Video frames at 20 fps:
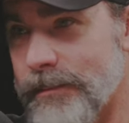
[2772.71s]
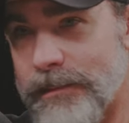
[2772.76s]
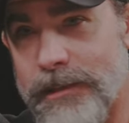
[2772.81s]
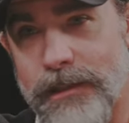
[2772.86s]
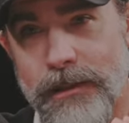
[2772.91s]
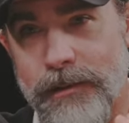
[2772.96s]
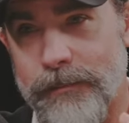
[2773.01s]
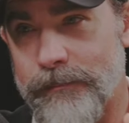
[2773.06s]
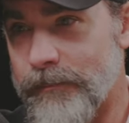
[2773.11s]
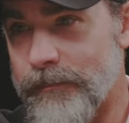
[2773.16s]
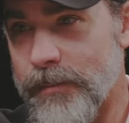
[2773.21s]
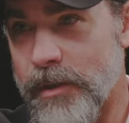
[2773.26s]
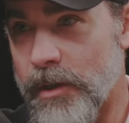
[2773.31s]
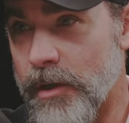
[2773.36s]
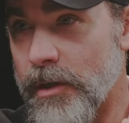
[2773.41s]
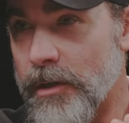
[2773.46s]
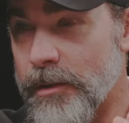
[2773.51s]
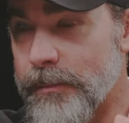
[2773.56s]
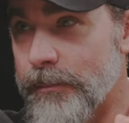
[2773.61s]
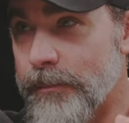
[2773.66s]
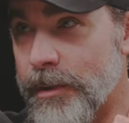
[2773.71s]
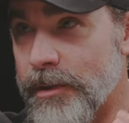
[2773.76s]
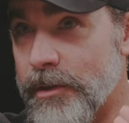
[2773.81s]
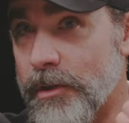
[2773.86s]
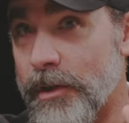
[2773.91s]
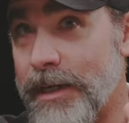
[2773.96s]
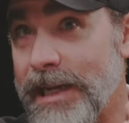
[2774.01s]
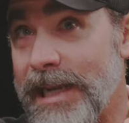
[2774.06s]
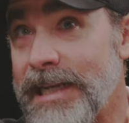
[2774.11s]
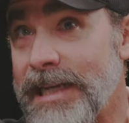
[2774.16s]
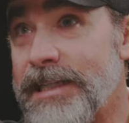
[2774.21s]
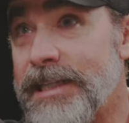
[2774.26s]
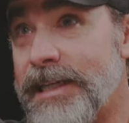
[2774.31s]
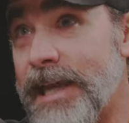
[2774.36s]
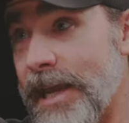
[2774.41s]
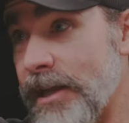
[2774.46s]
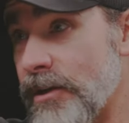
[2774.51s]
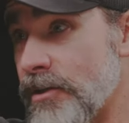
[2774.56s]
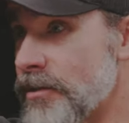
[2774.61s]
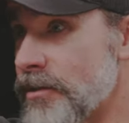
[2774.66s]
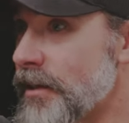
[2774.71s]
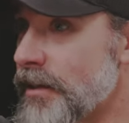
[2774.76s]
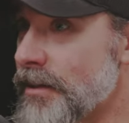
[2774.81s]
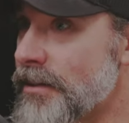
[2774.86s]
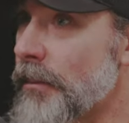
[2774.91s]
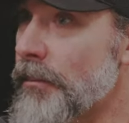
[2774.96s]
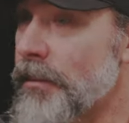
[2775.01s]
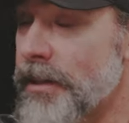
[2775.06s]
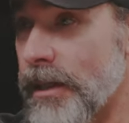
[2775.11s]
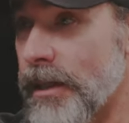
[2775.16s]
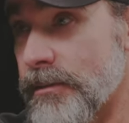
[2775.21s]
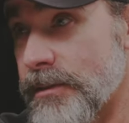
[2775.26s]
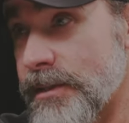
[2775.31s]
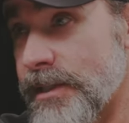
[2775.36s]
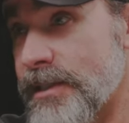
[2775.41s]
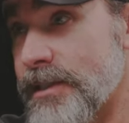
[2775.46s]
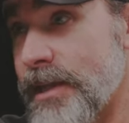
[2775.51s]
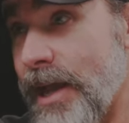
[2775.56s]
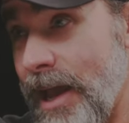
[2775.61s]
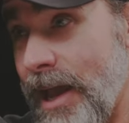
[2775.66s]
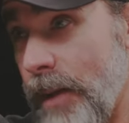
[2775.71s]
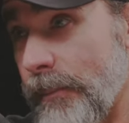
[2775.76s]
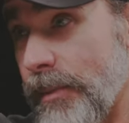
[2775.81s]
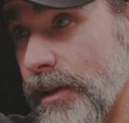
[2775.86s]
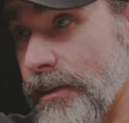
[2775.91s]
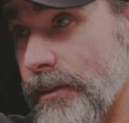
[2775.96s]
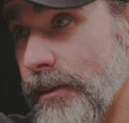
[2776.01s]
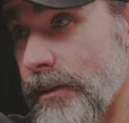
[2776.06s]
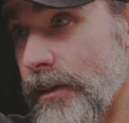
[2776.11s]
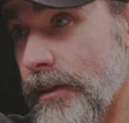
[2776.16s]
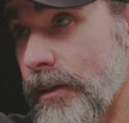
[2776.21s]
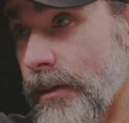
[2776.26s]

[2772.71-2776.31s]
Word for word: They're, they're, but they're indicators that something else needs to happen.